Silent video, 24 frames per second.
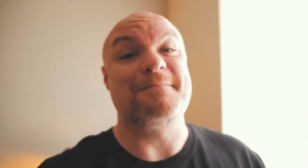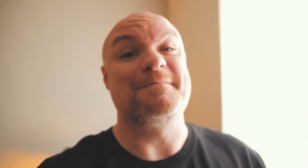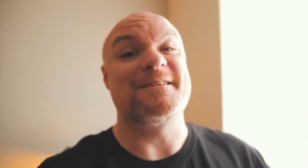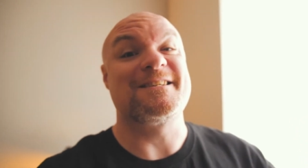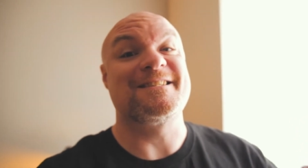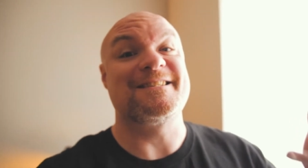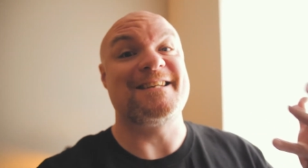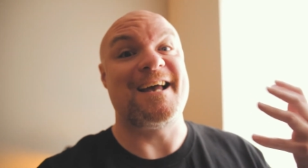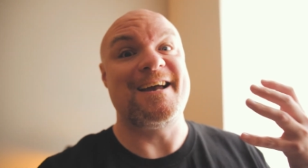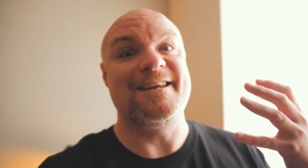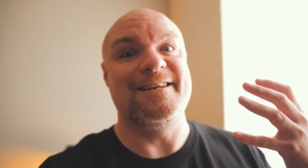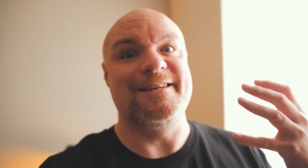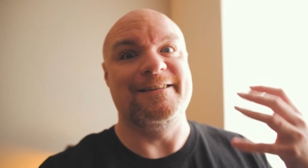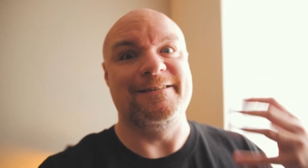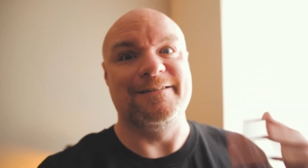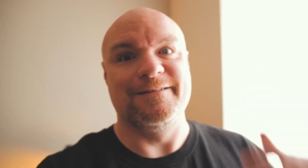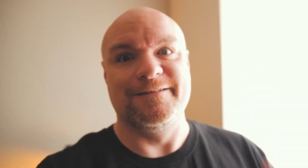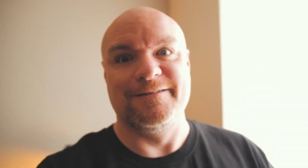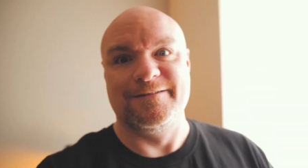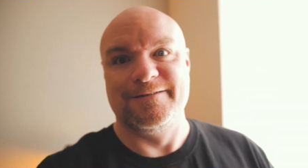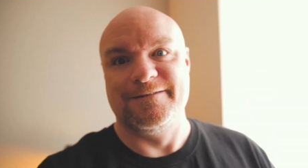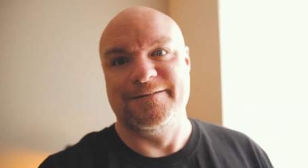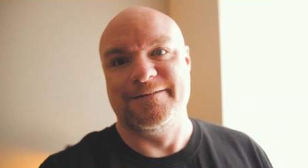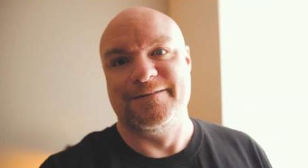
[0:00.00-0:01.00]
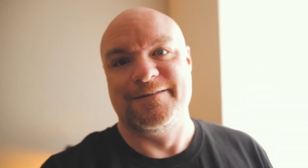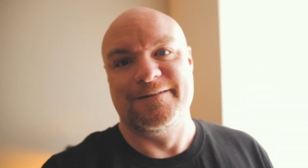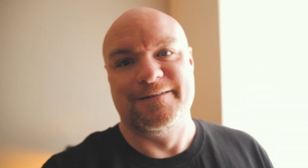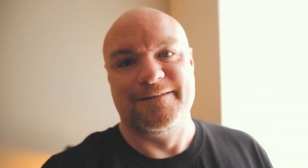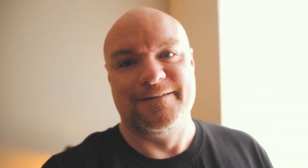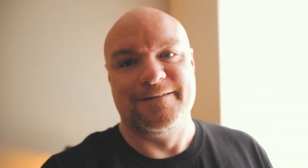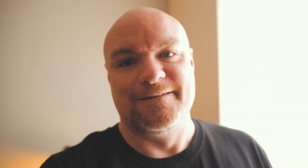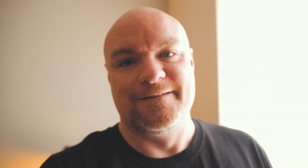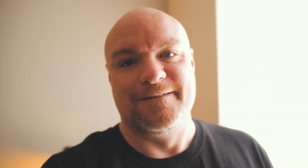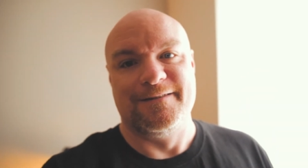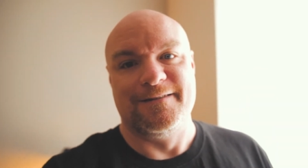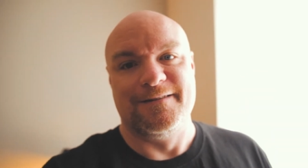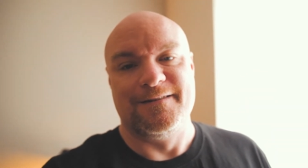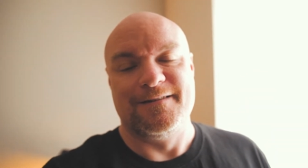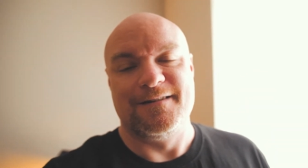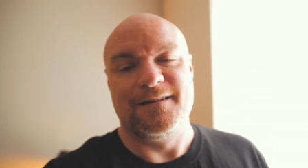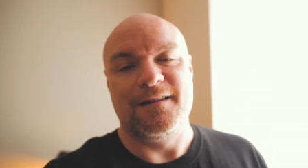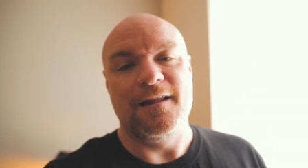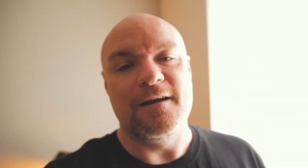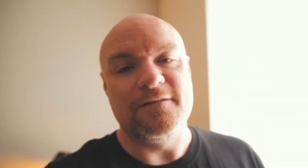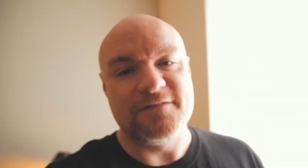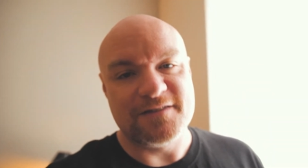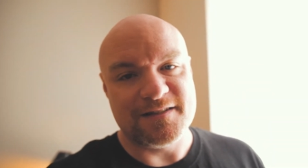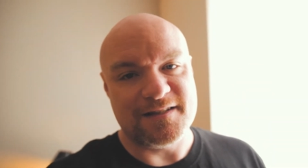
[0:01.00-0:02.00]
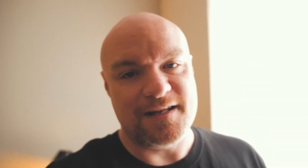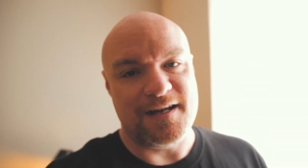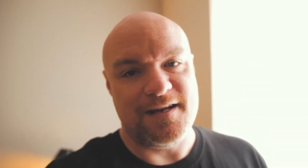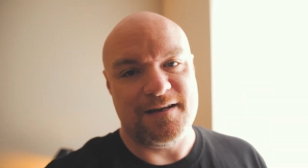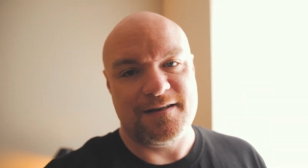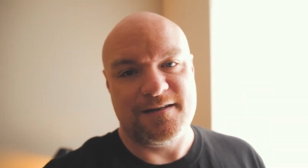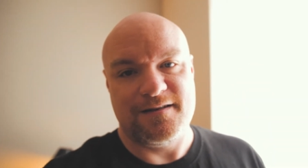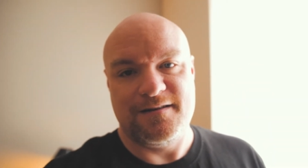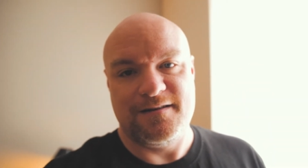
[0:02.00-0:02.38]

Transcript: I'm excited. Love steak.